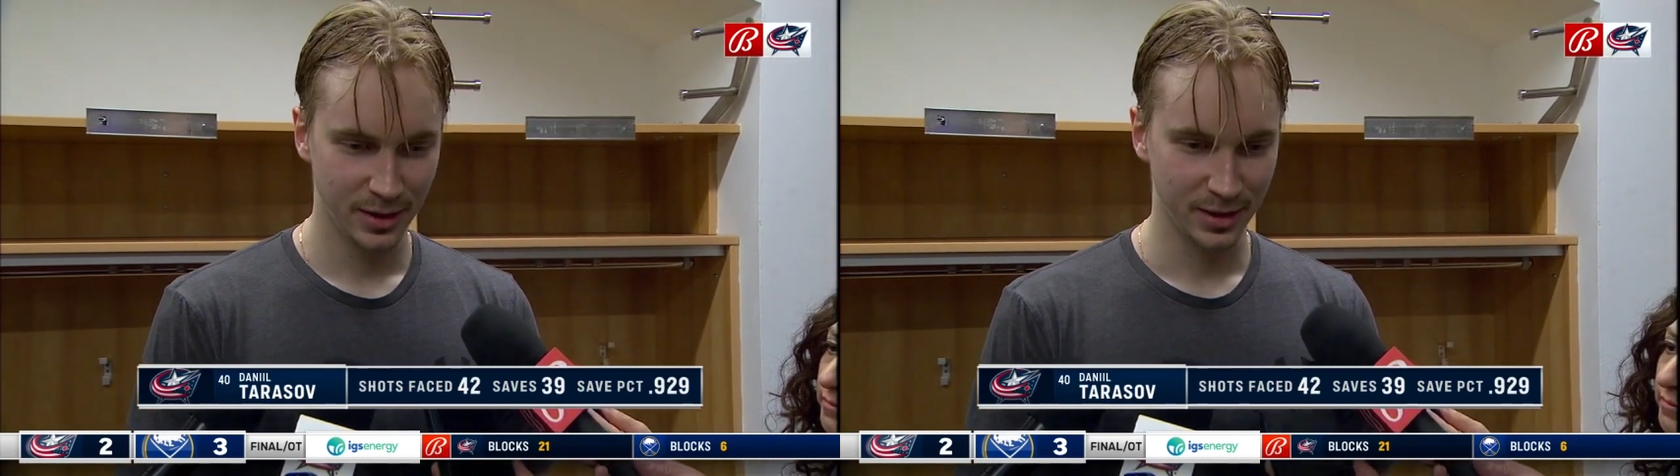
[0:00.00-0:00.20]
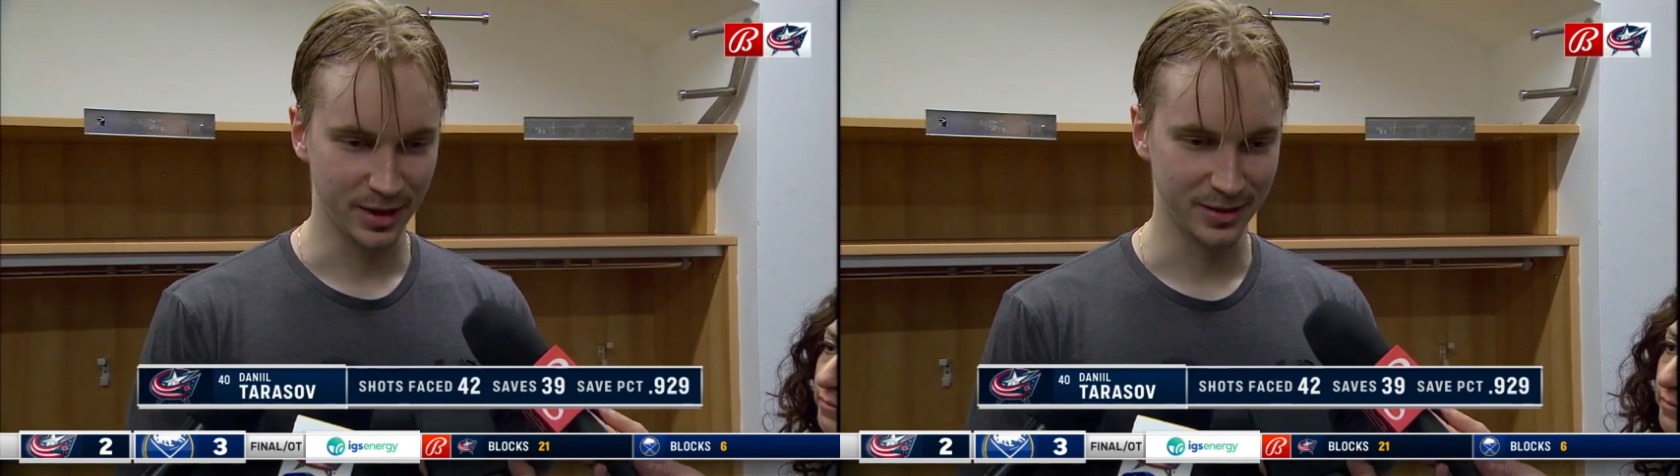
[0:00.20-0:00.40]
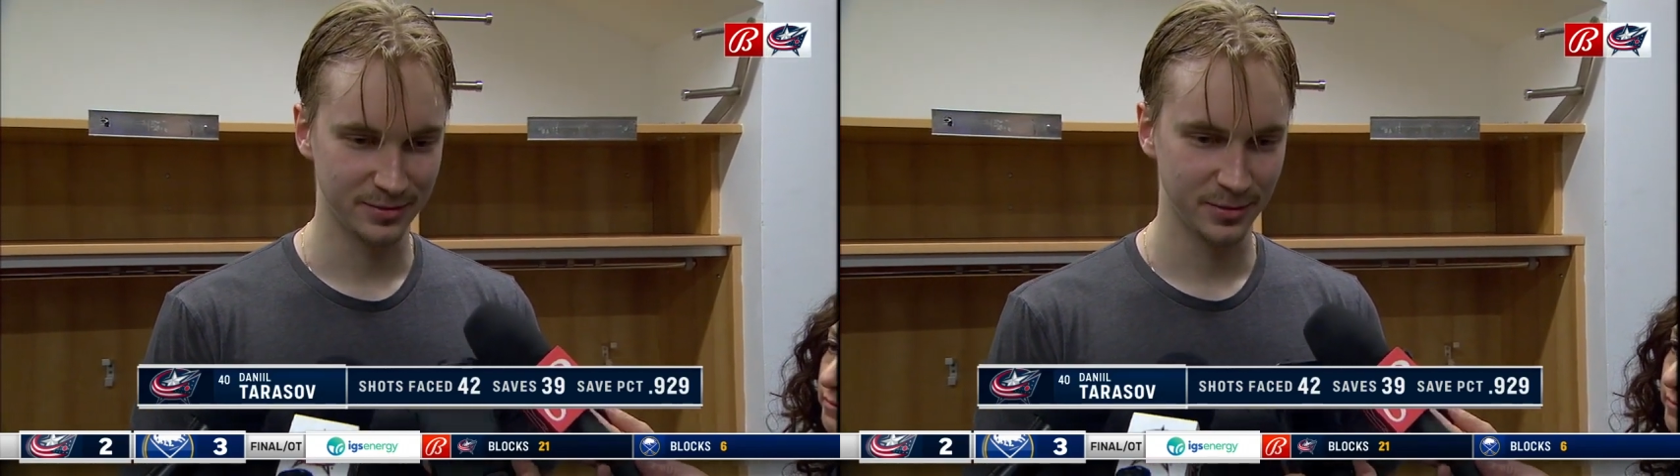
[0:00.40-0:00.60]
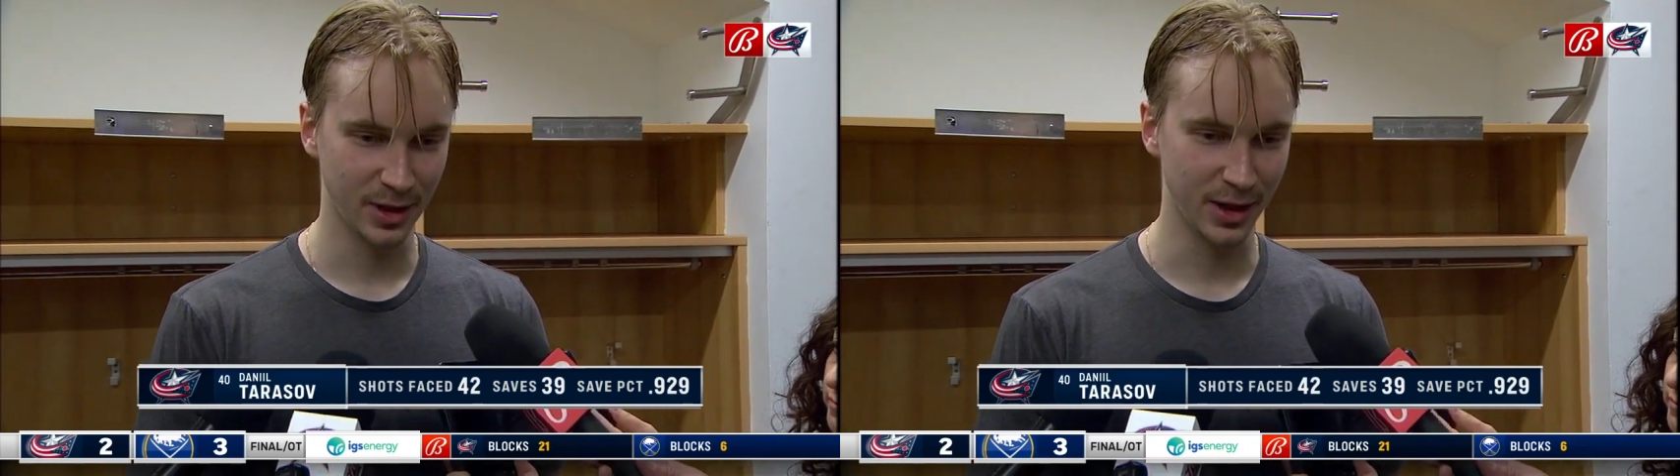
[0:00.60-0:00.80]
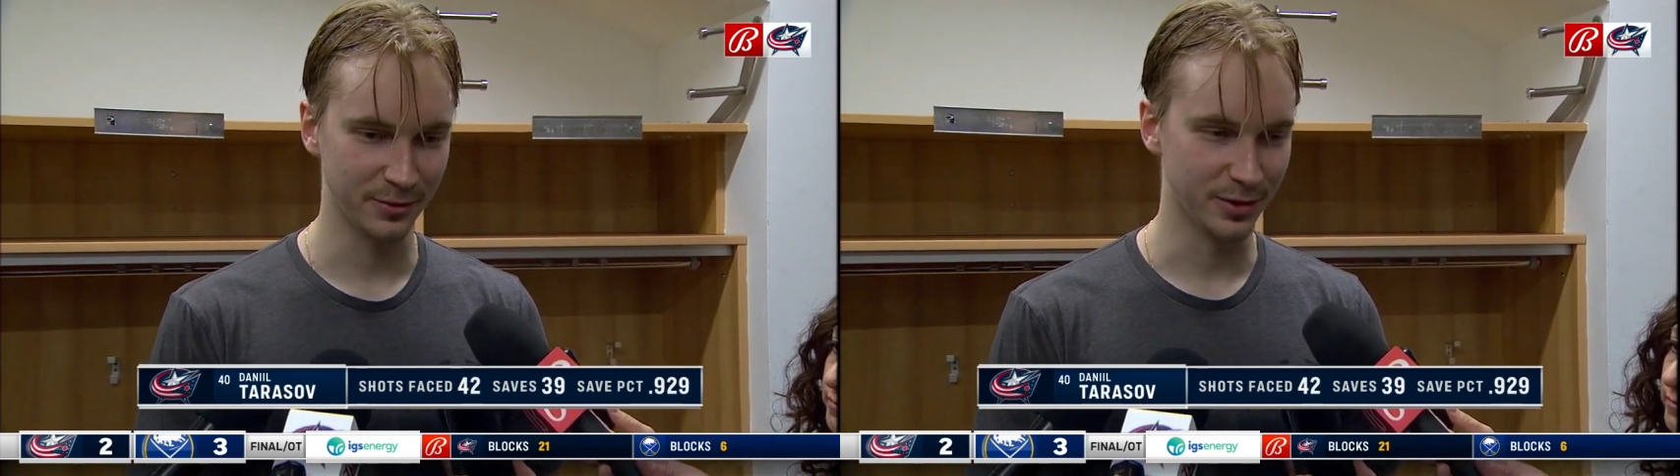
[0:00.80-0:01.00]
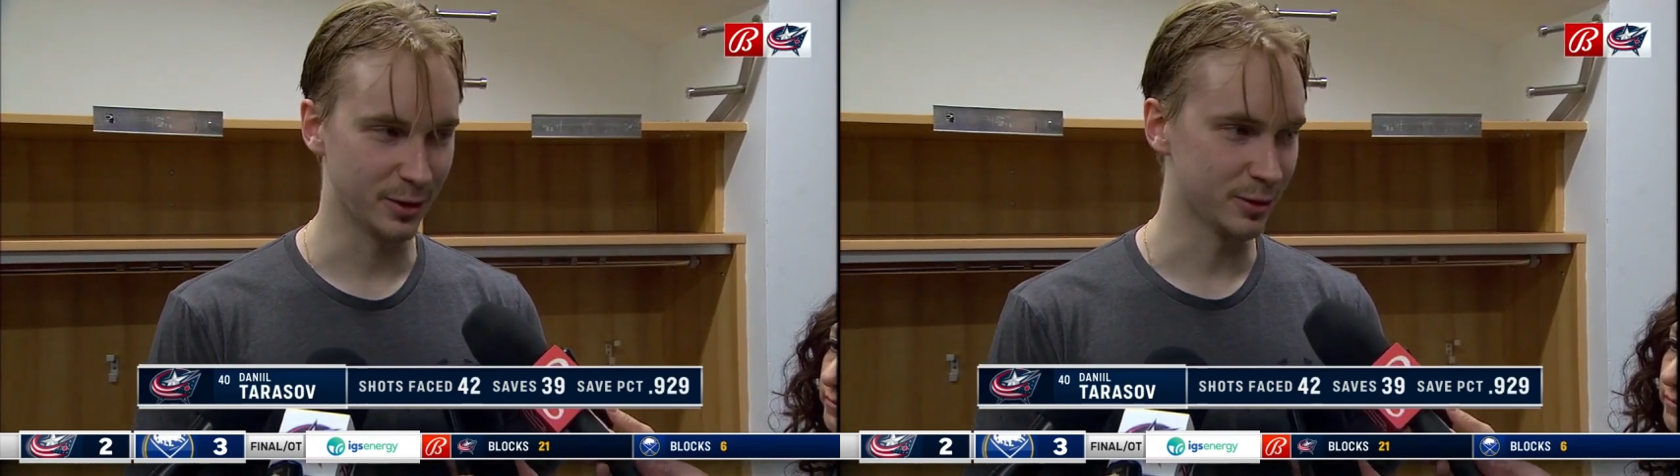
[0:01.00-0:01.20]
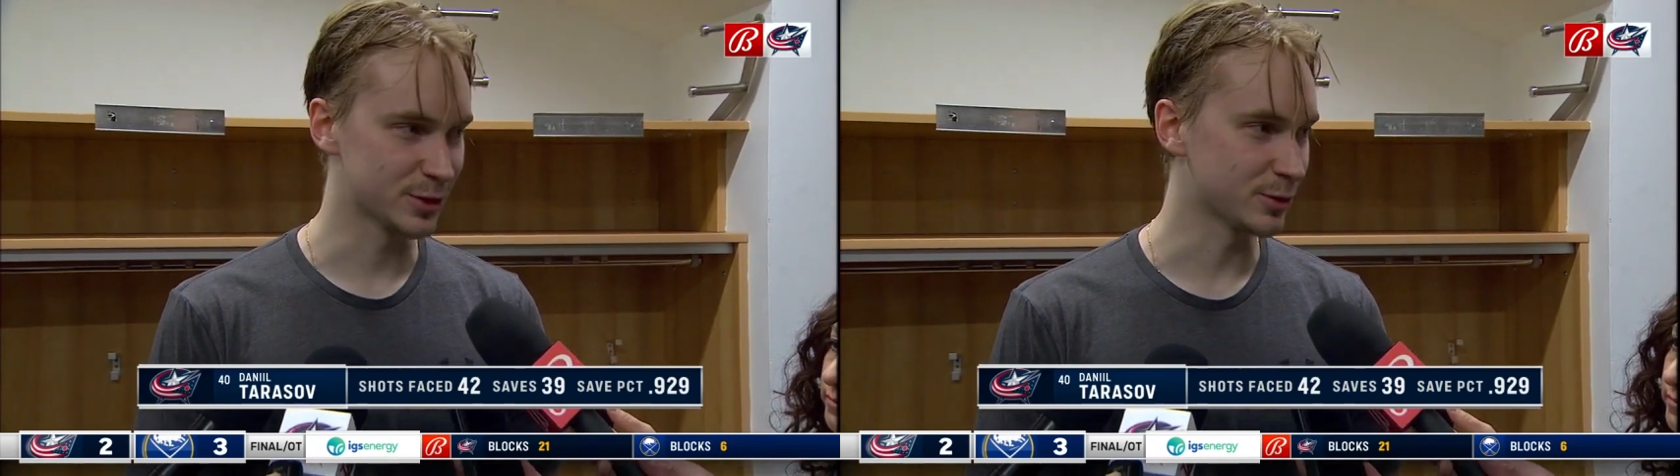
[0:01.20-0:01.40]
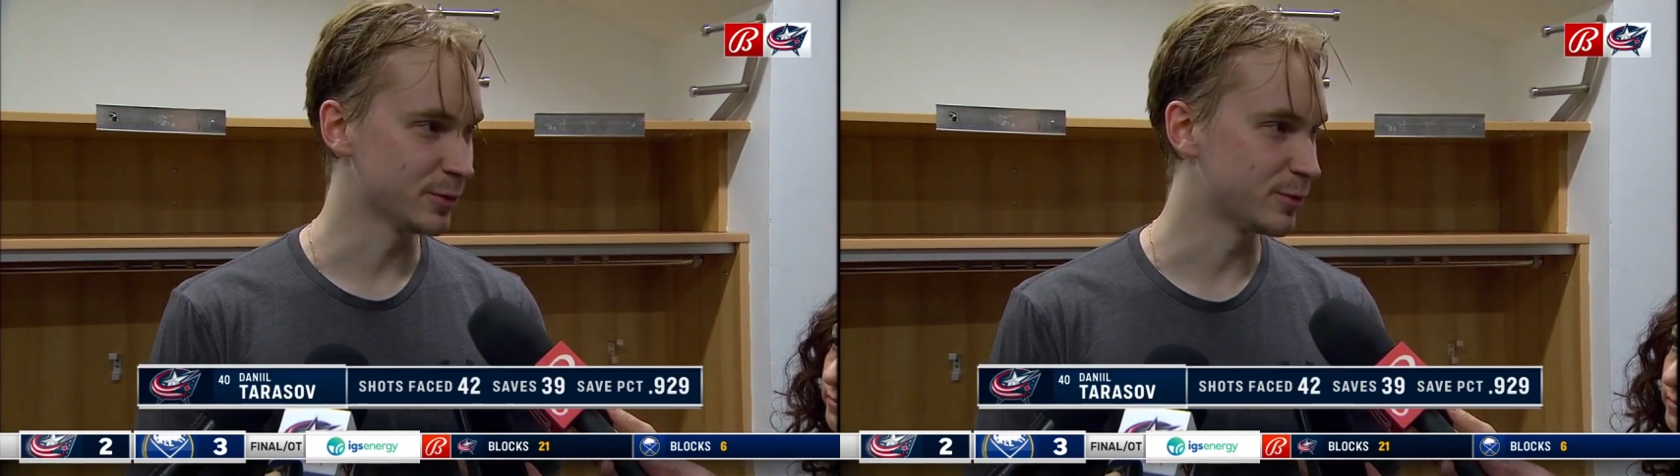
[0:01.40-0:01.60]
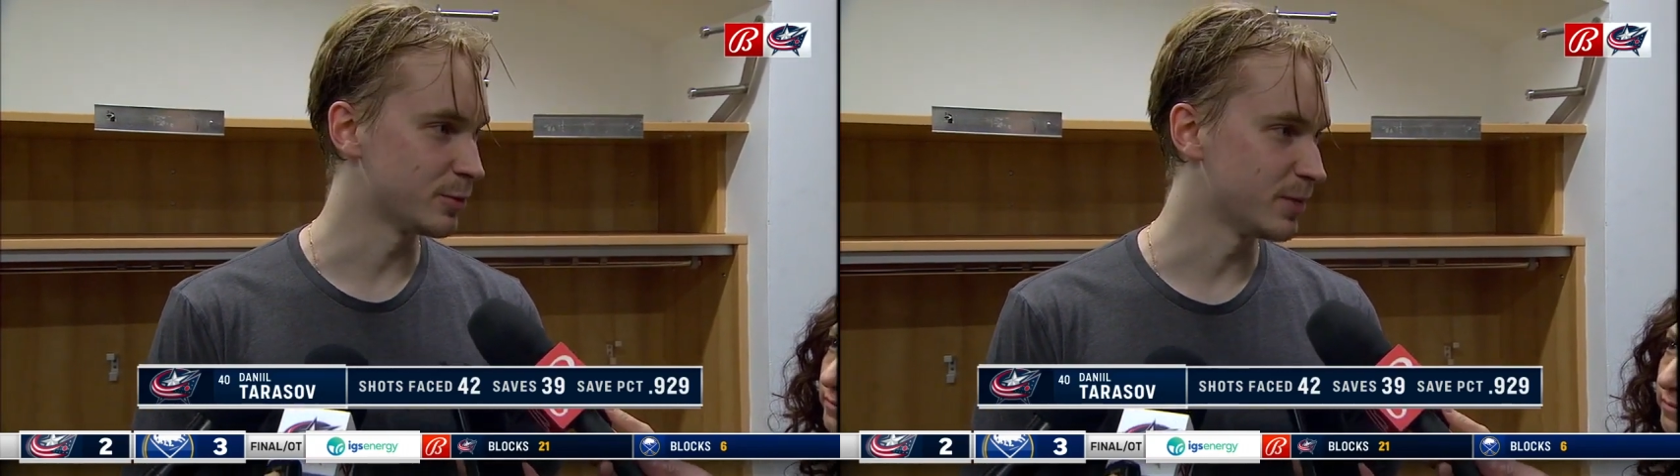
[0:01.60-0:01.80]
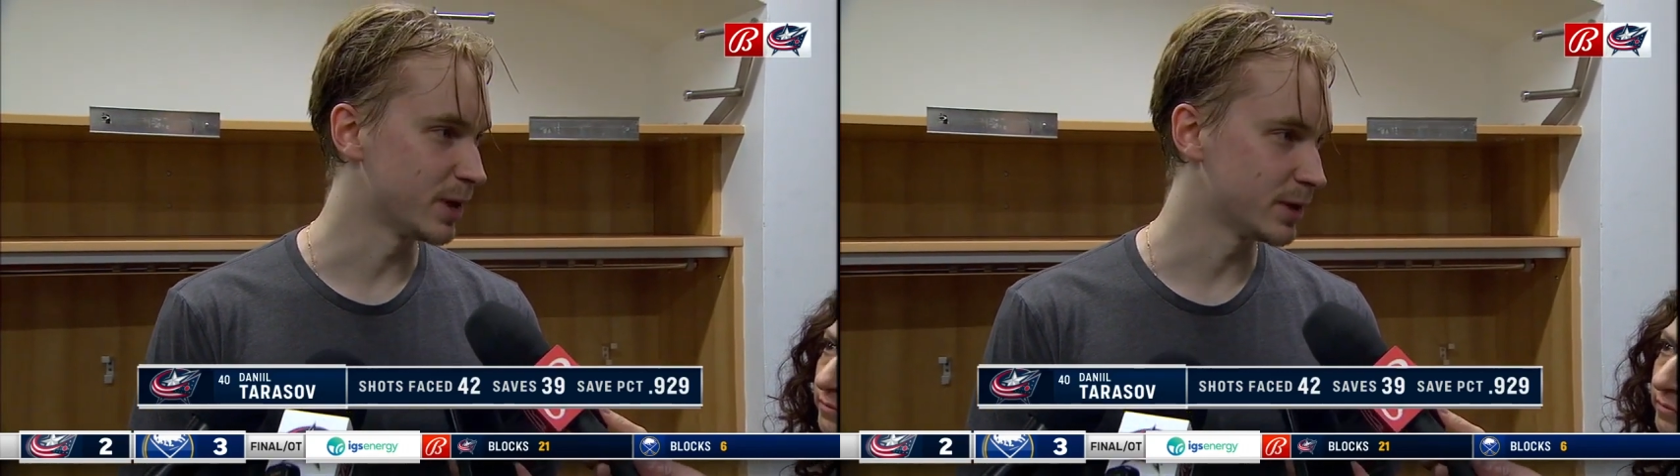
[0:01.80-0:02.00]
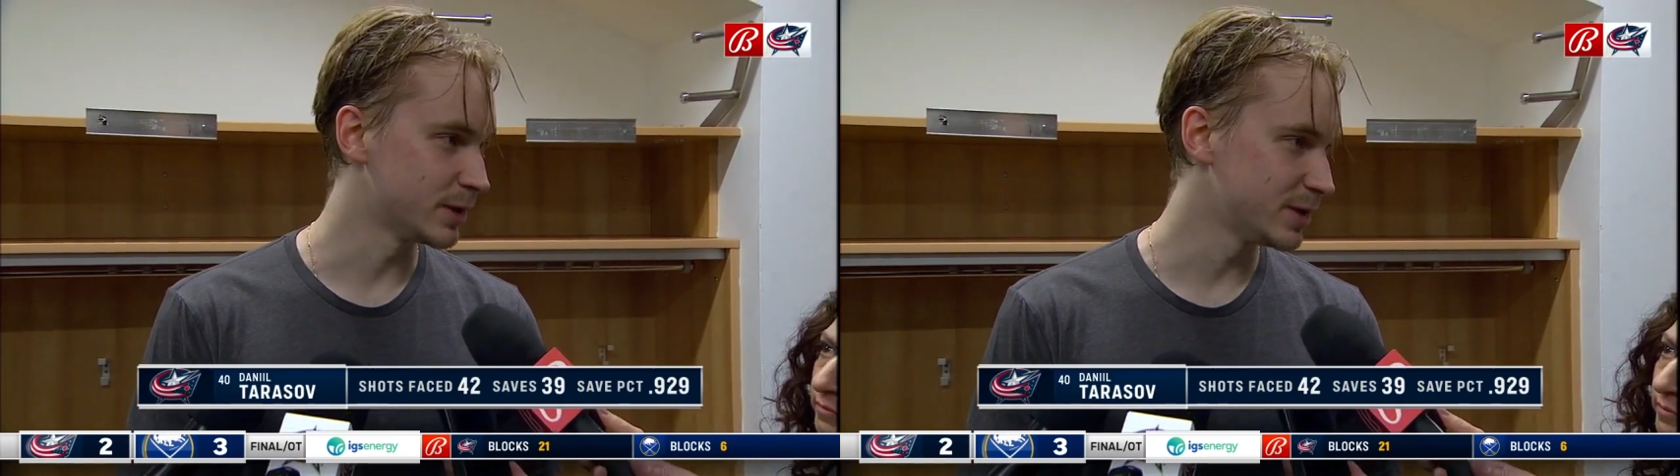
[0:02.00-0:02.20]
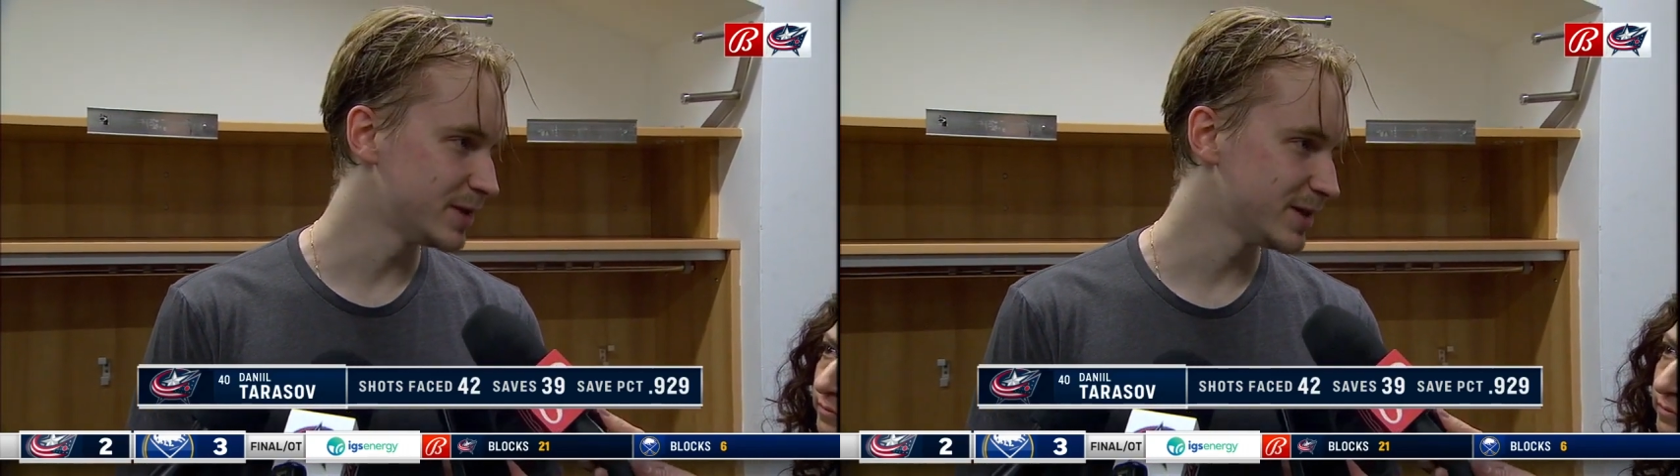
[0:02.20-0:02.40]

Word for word: like kind of the old school from Becker,